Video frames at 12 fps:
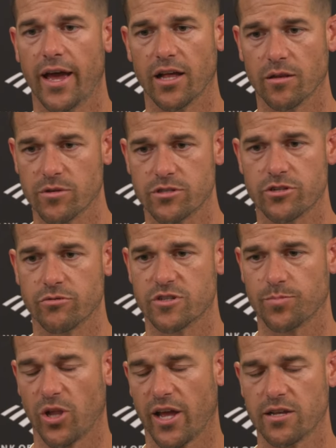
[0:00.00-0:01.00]
elements to
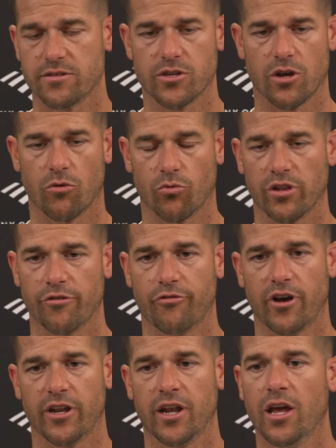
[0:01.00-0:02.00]
his play, so really
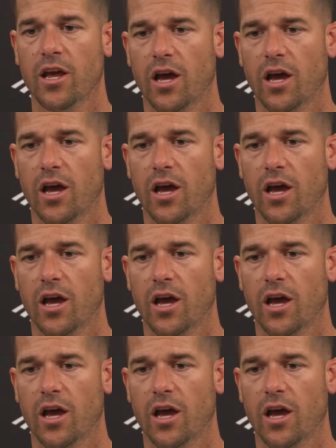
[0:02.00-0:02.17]
fun.